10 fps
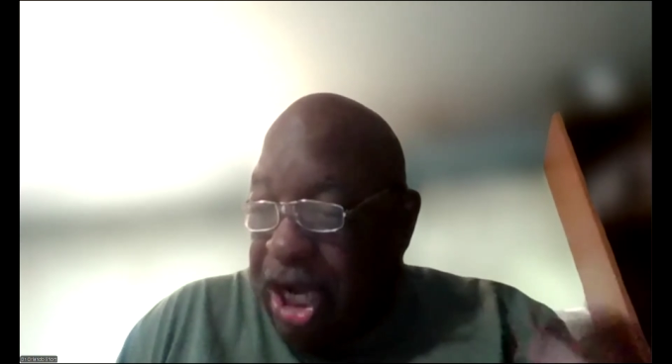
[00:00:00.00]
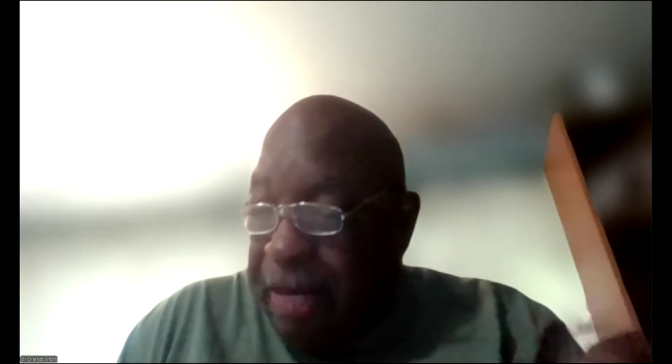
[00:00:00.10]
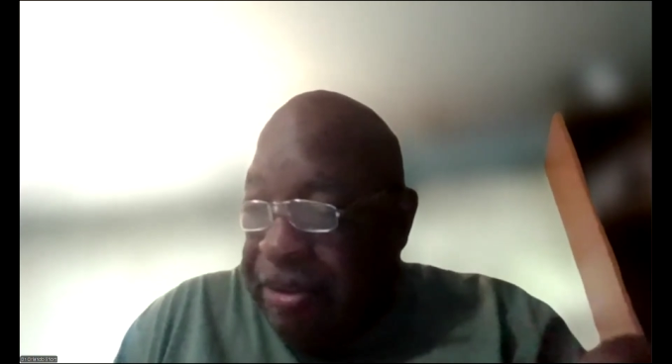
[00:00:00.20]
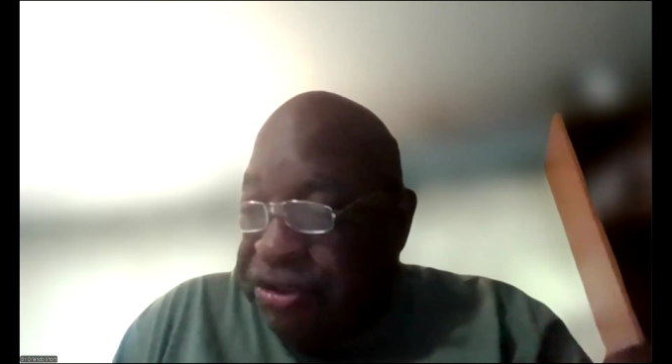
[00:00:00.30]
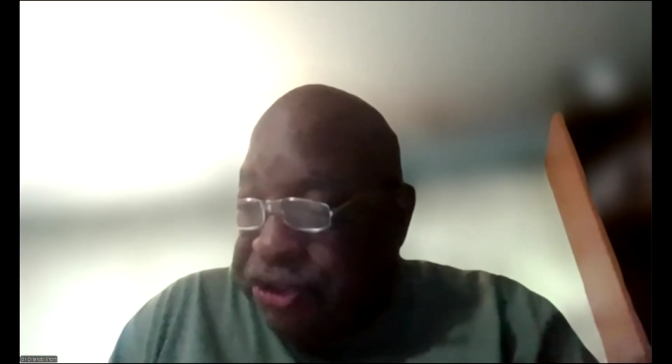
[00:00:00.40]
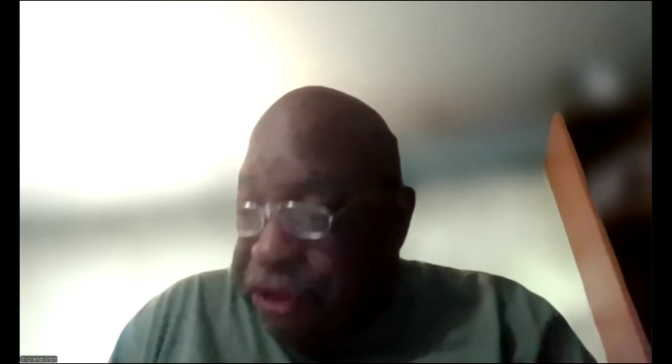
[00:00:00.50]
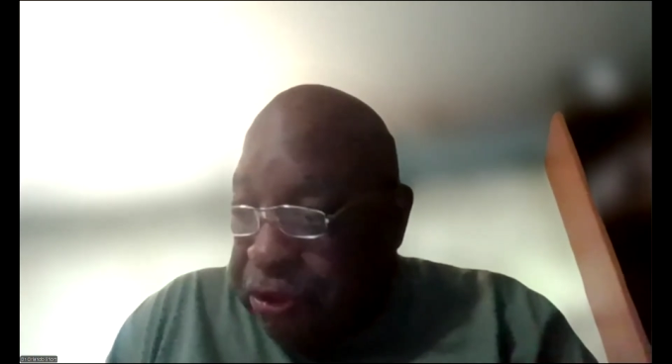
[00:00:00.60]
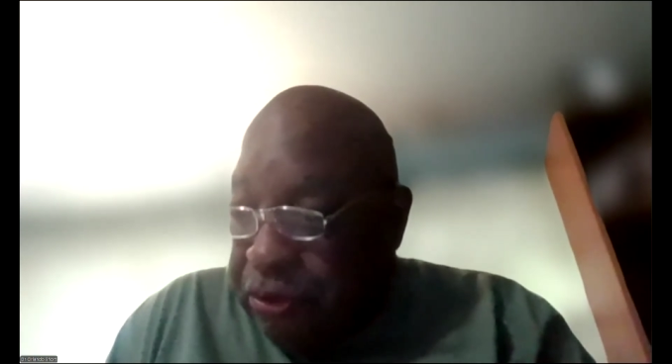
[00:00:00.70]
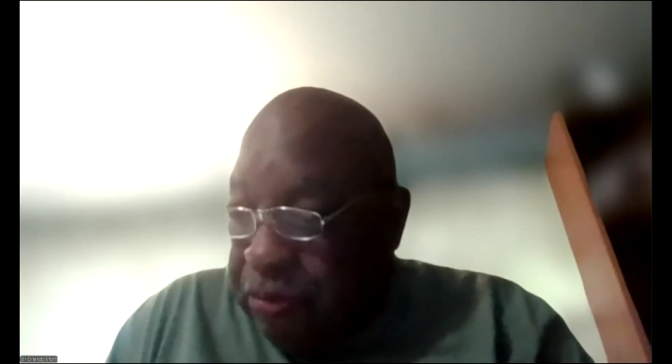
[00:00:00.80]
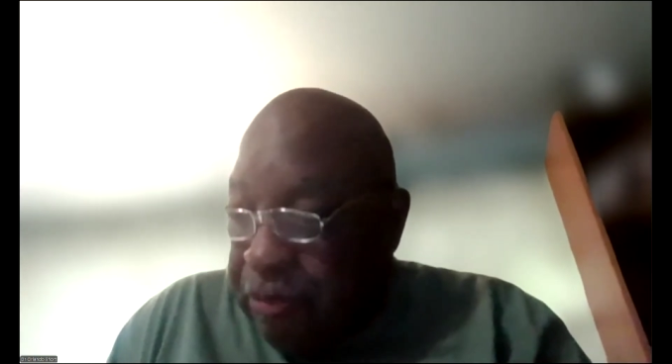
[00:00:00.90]
Number
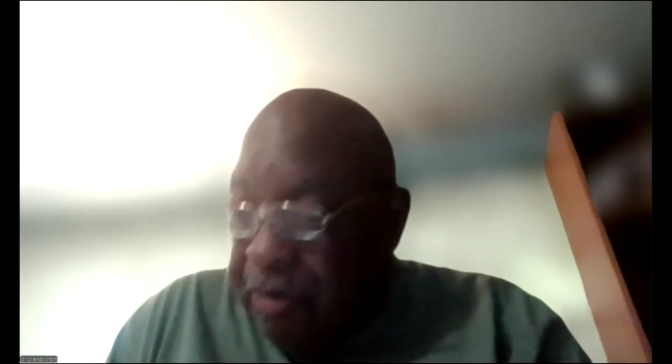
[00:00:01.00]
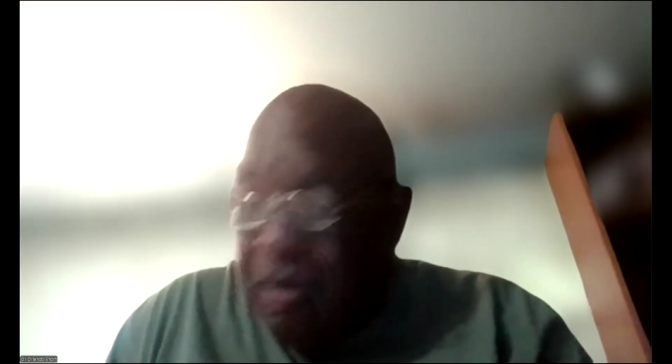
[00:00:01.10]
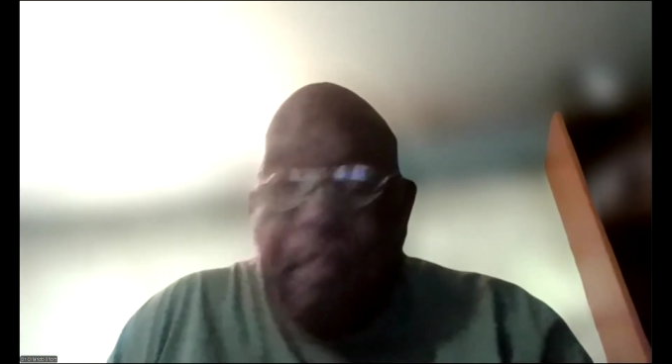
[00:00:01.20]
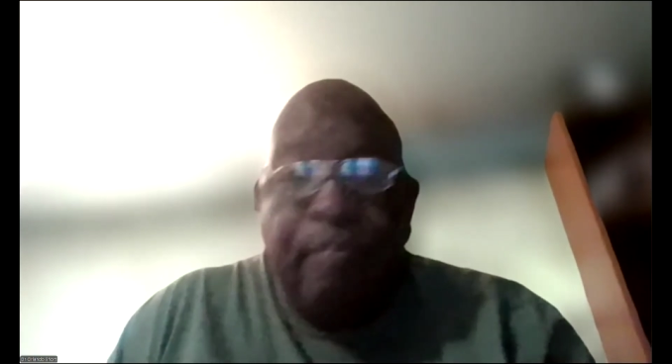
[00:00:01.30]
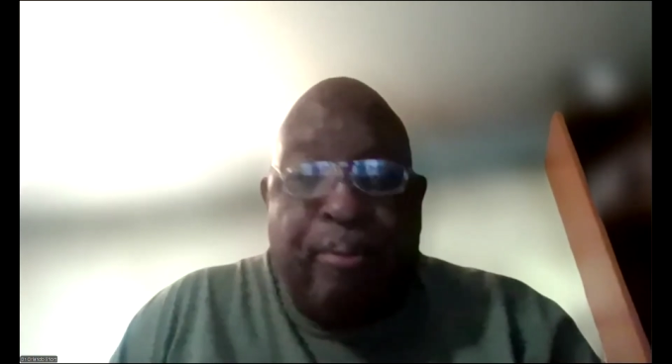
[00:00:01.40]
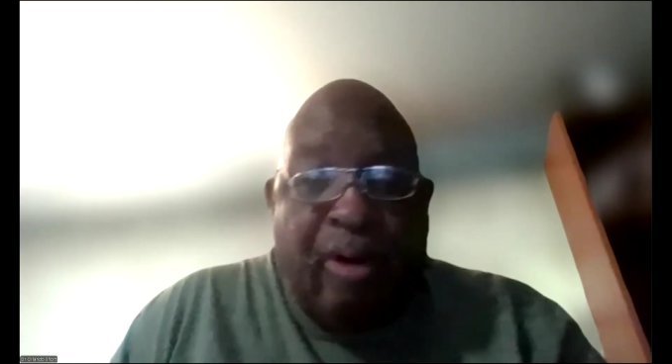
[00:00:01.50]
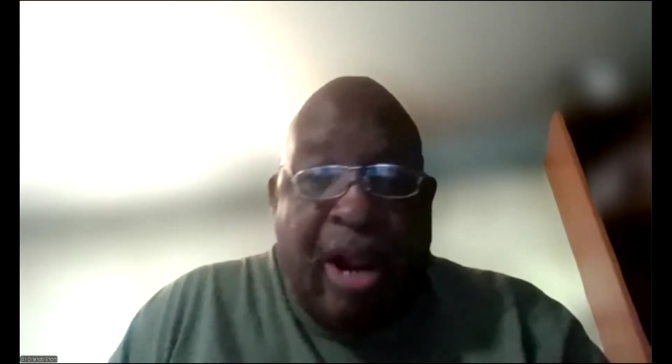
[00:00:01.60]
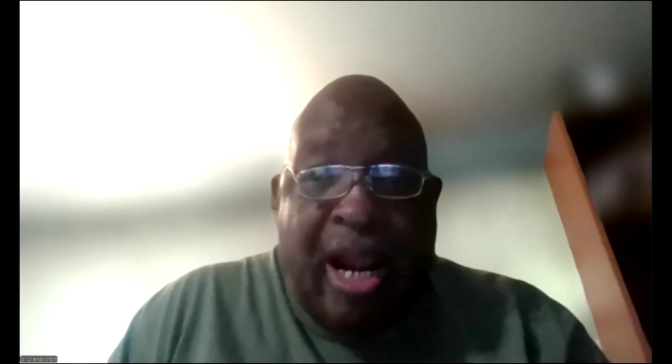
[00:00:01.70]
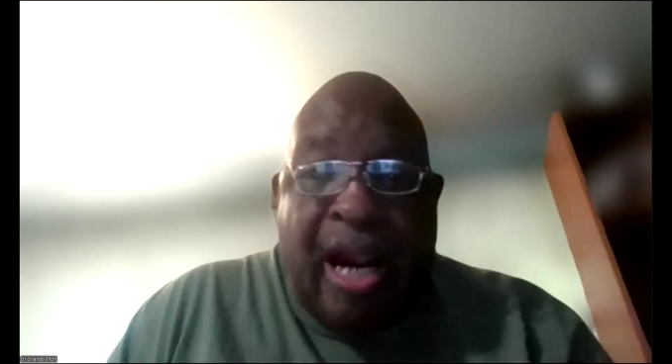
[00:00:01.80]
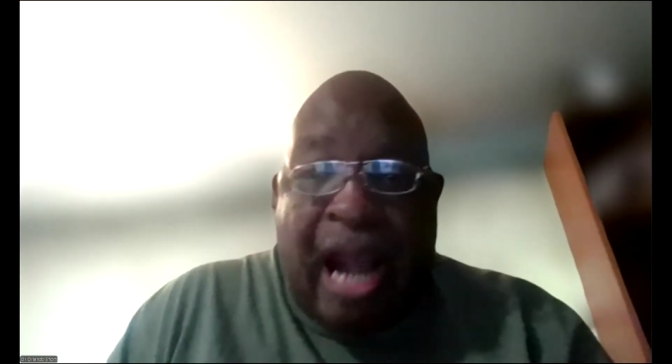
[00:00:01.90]
two,
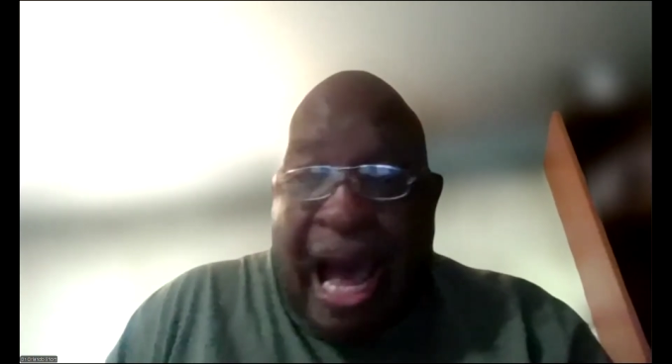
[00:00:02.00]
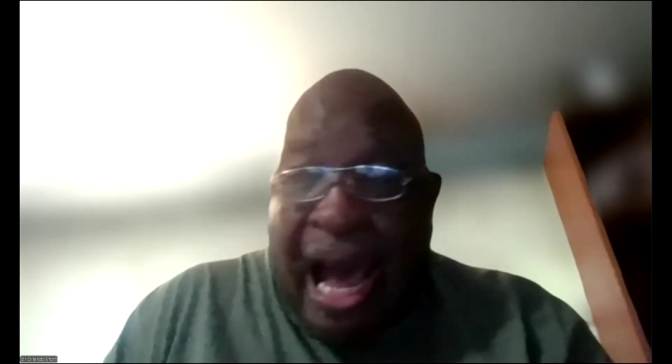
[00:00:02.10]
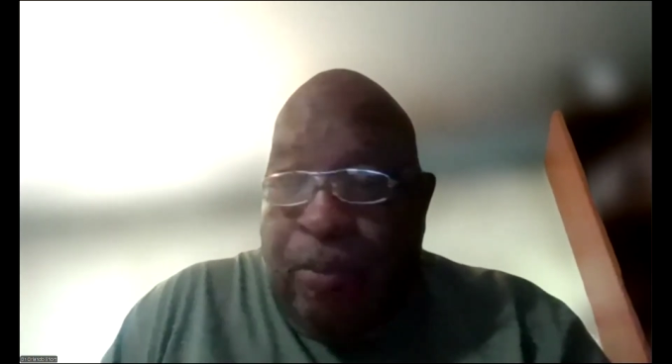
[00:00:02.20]
prayer